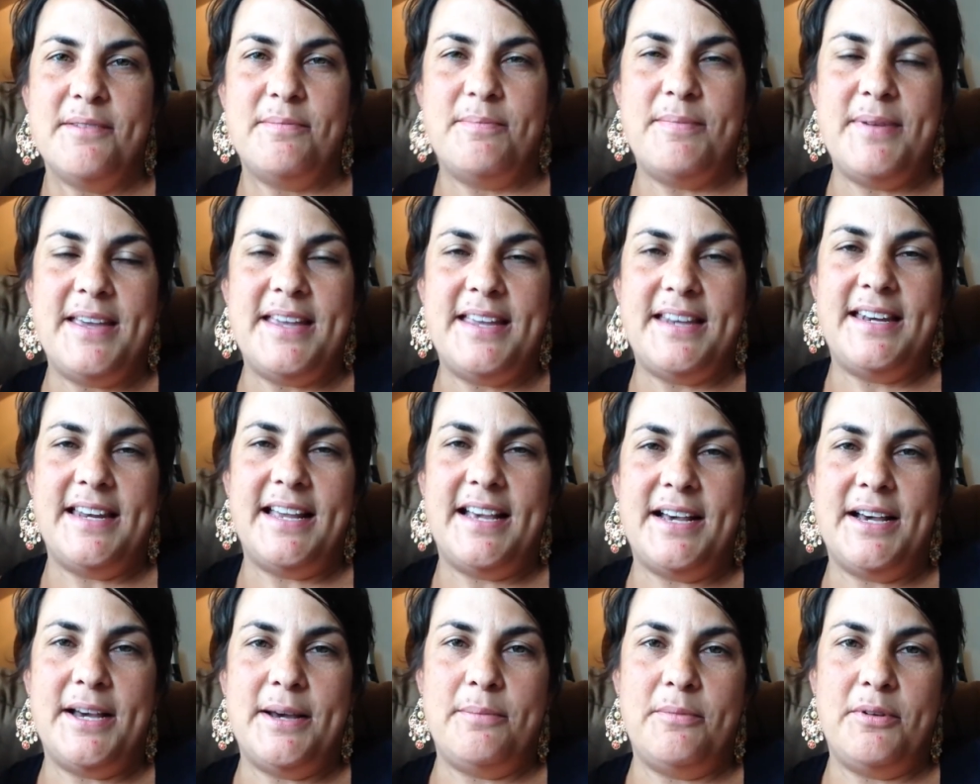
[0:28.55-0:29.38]
Been
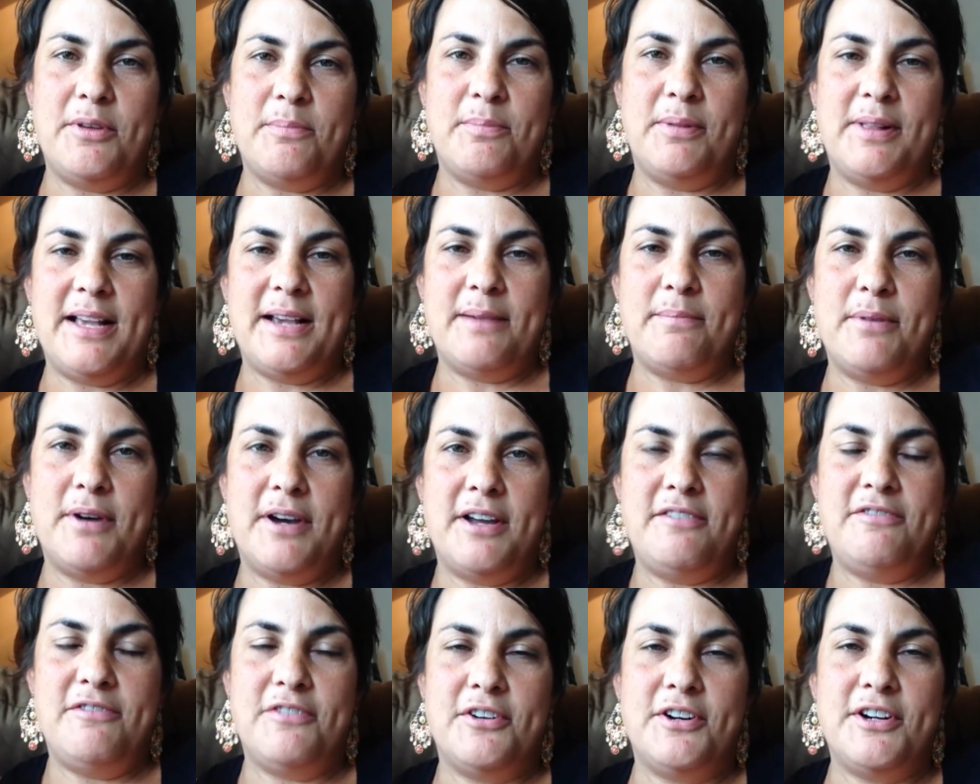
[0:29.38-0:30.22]
with
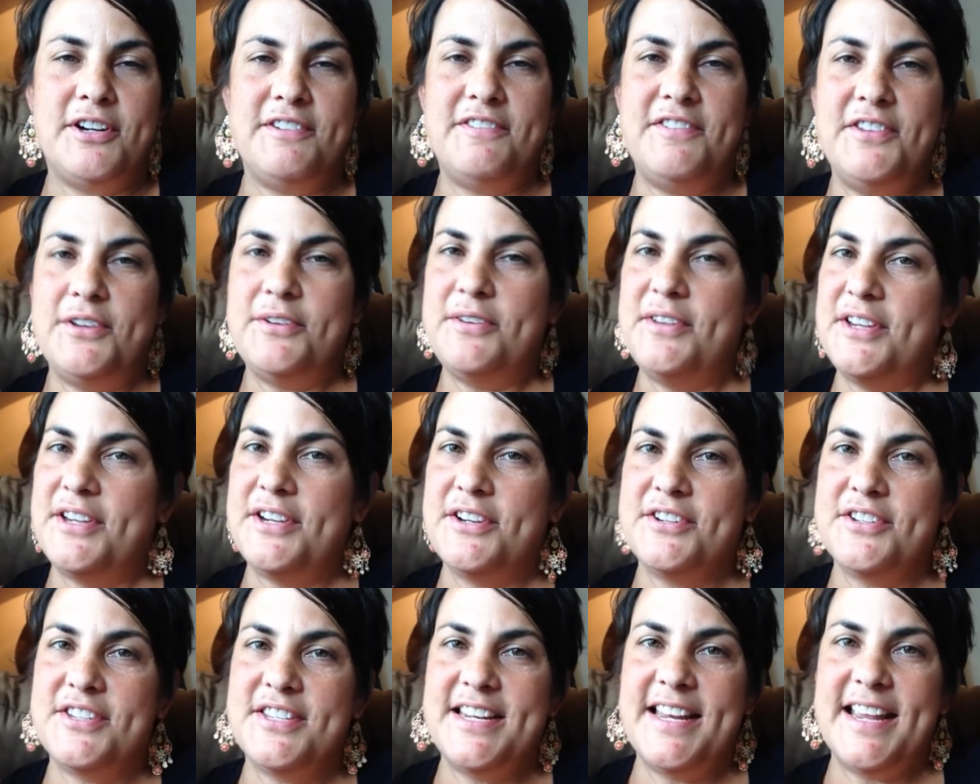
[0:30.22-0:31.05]
Blackbaud for a few
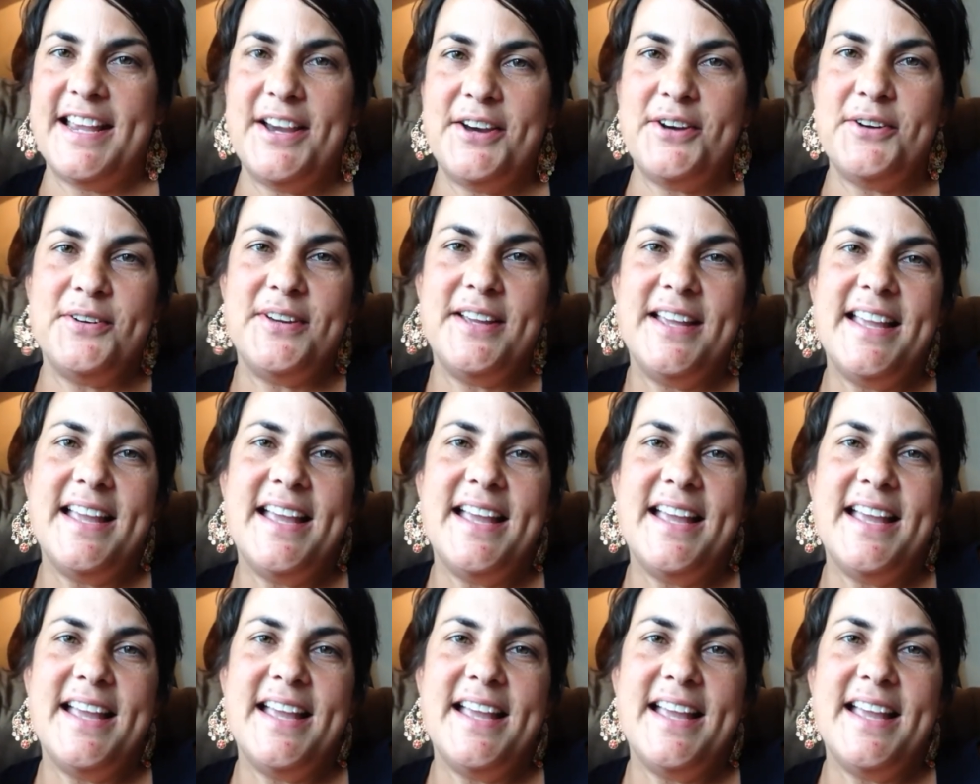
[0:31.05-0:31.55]
years now.